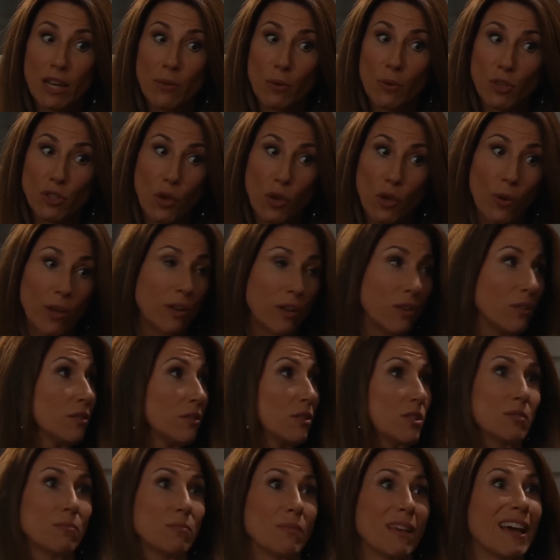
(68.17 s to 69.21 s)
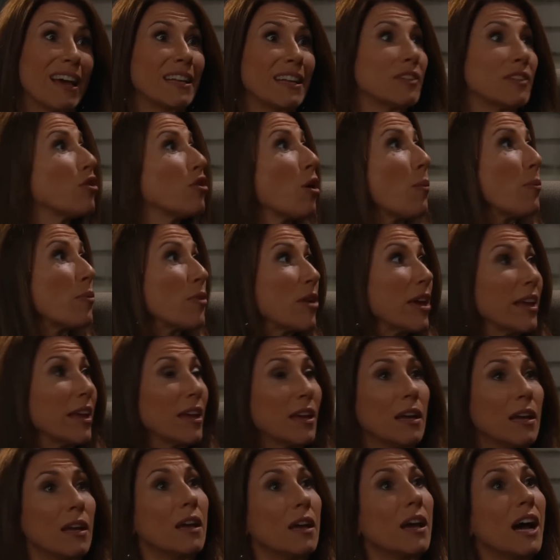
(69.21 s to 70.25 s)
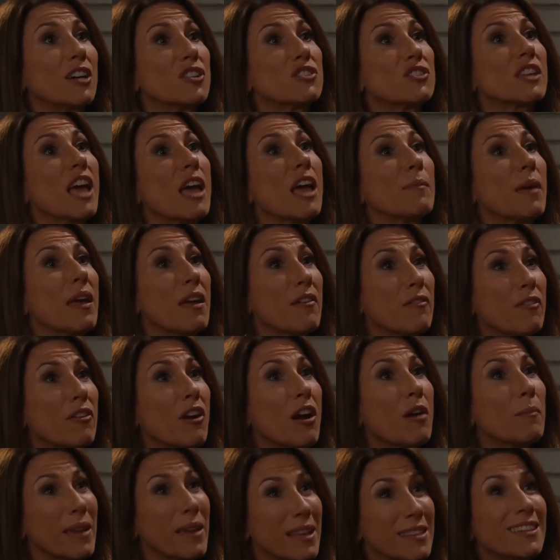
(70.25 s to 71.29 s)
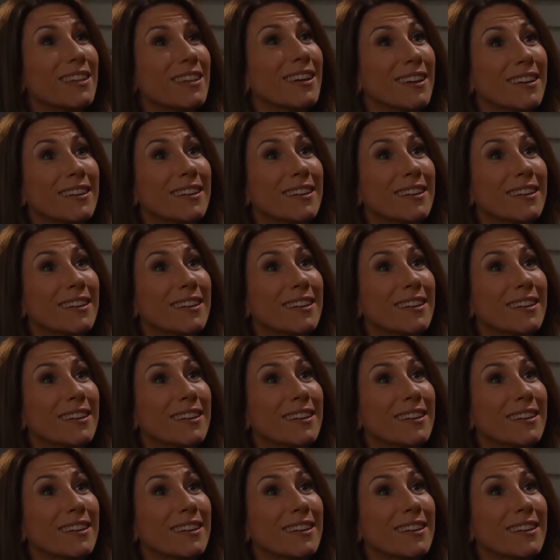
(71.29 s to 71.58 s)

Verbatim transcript: what's going on. Some kind of robbery. I just came here for our meeting.